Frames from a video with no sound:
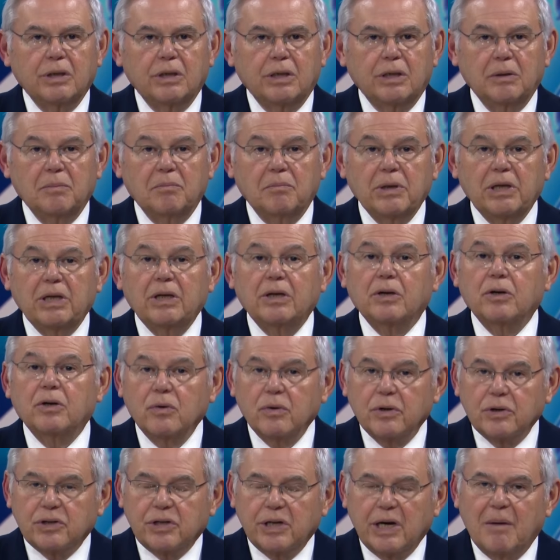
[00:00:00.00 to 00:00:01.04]
in being
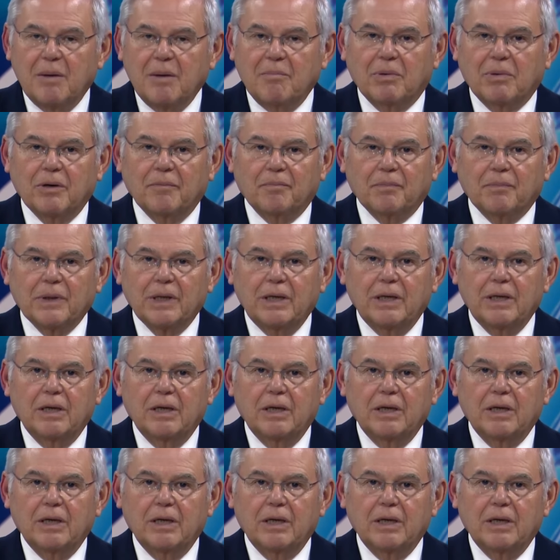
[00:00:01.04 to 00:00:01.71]
your champion,